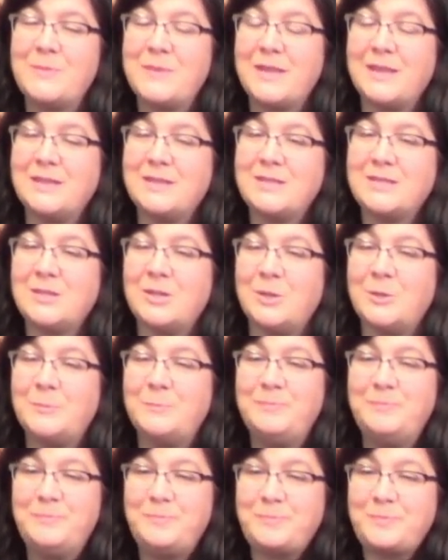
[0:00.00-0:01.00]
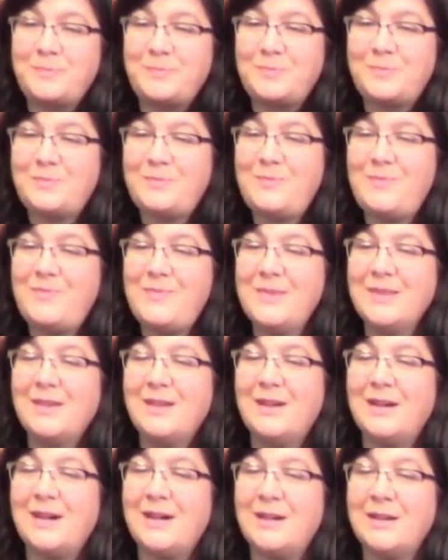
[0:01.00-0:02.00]
And so
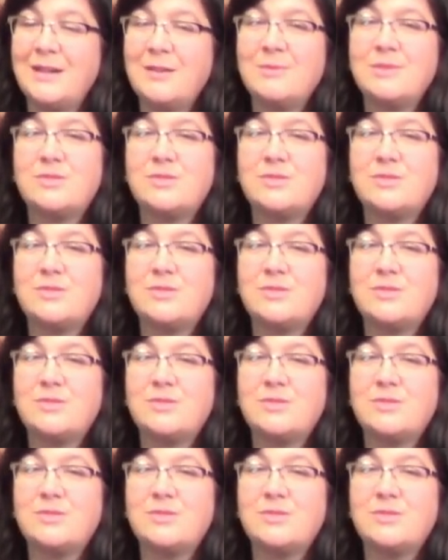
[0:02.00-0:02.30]
it was